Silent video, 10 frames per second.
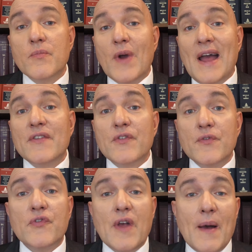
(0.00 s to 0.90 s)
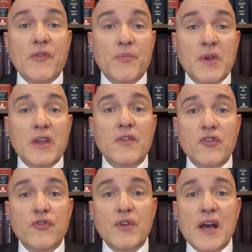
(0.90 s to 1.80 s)
as of I'm speaking
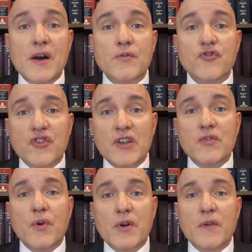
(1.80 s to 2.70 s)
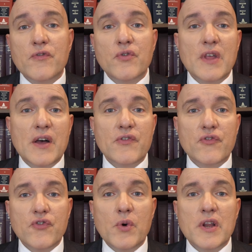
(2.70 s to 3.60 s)
to you now in January of
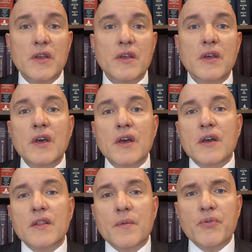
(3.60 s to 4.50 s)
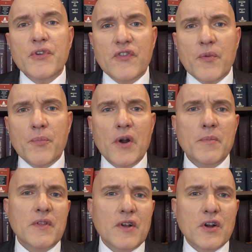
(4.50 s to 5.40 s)
2020, the police
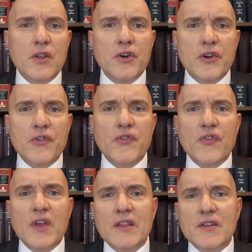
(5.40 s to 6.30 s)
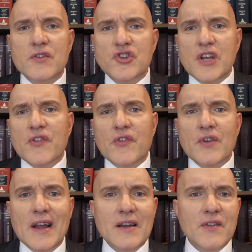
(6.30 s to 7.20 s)
department, the clerks, and the jails are
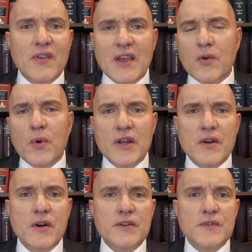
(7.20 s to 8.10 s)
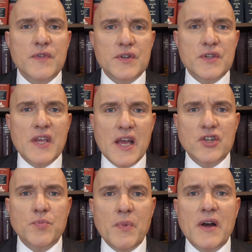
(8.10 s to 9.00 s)
not going to take credit cards for this
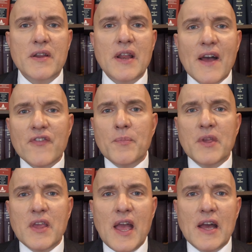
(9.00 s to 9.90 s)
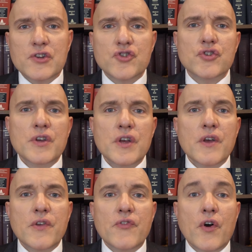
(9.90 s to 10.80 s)
cash bond. It has to be cash.
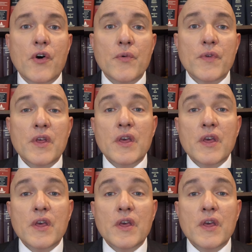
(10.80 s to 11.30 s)
So